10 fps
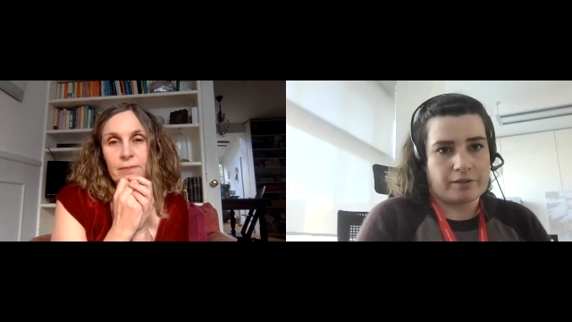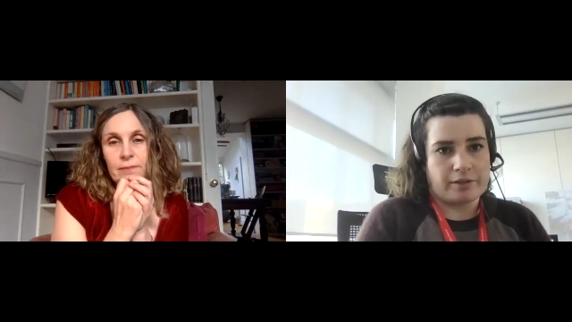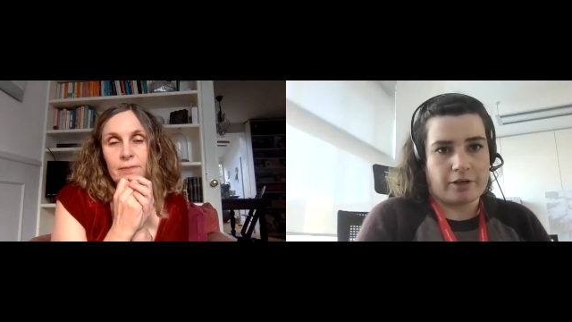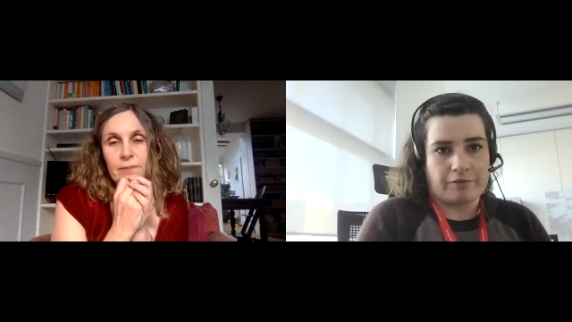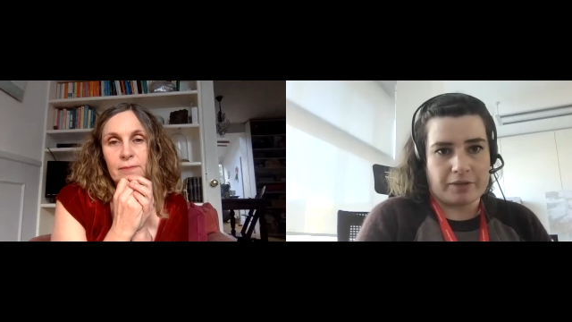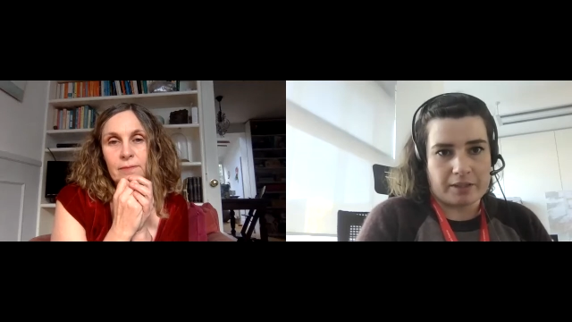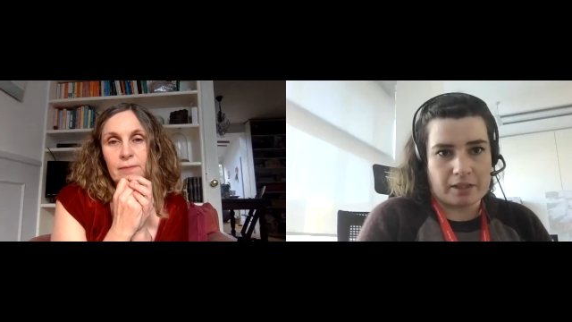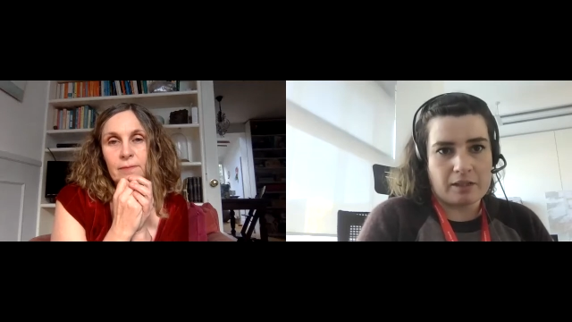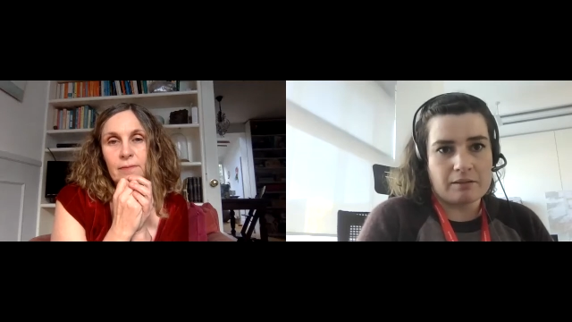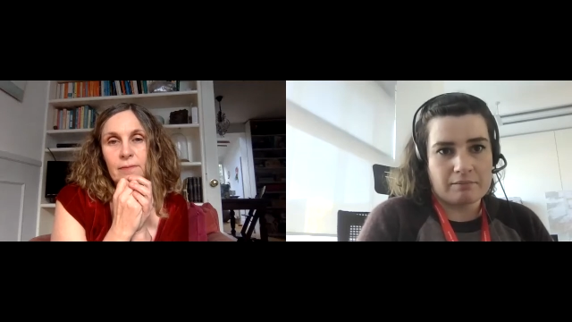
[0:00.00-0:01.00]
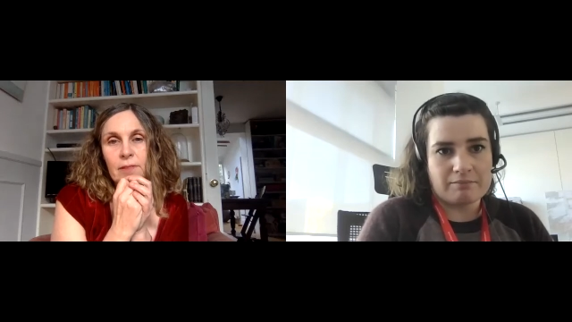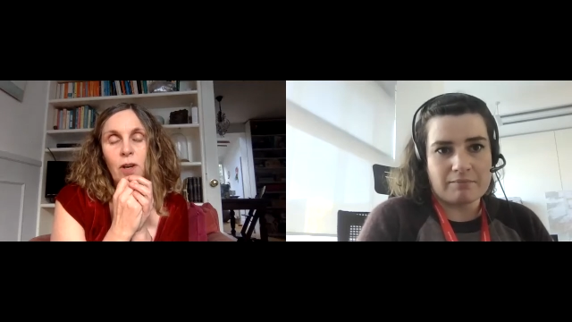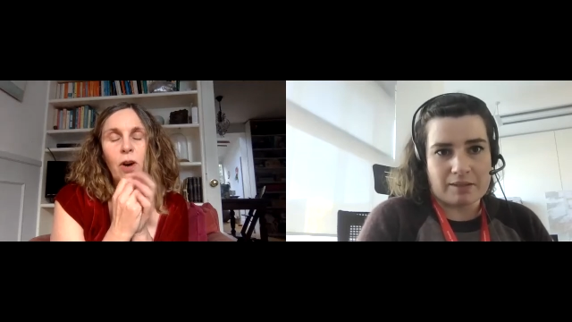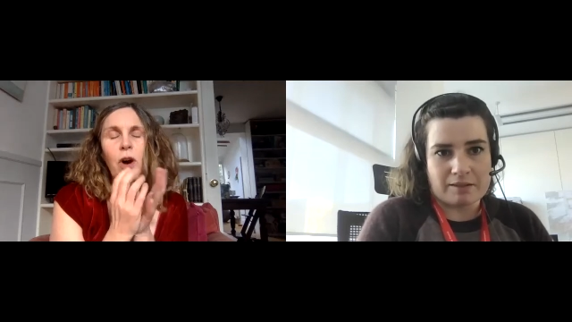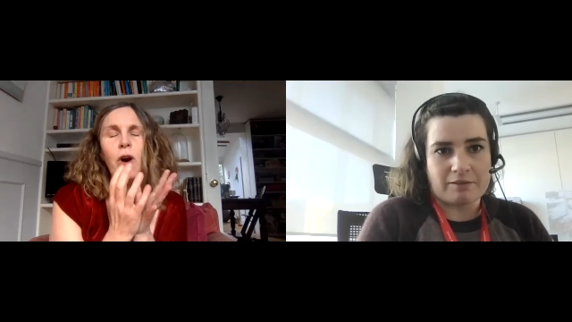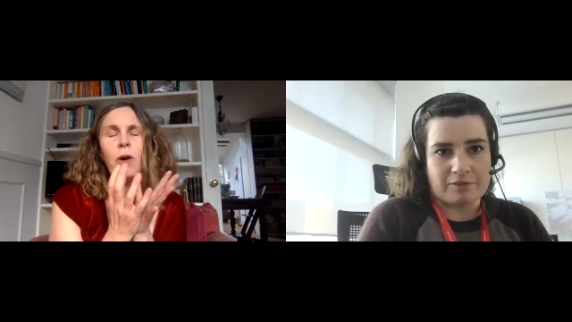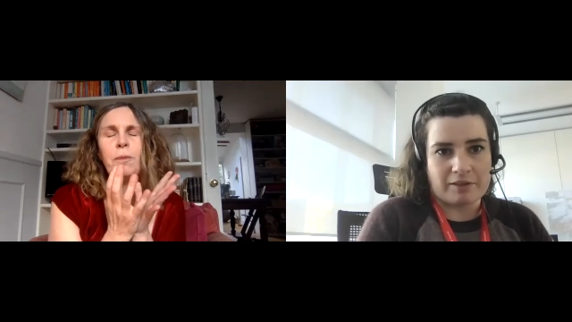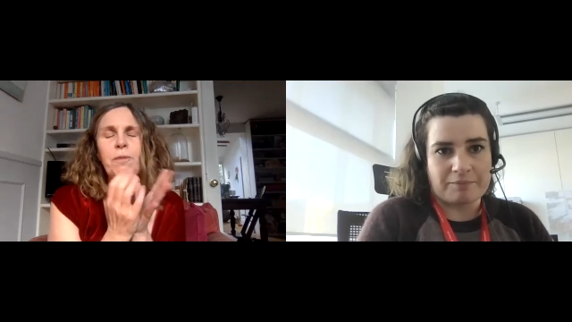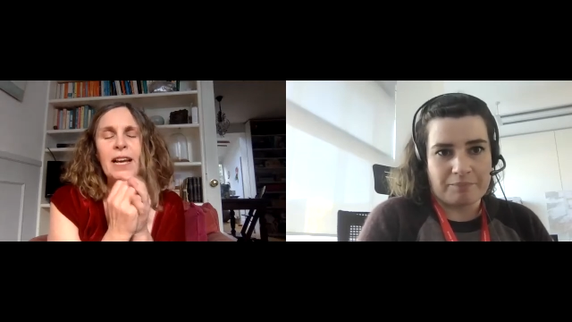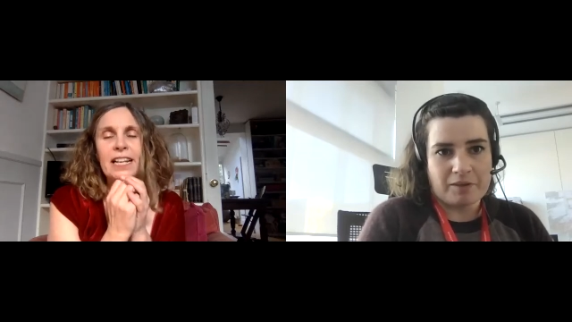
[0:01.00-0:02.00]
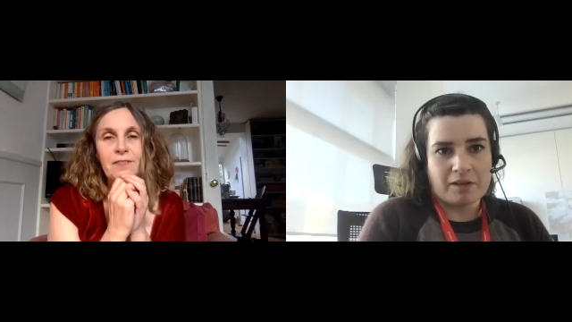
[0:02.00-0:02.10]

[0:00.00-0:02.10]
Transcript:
Speaker 1: Star of the Sea, kind of a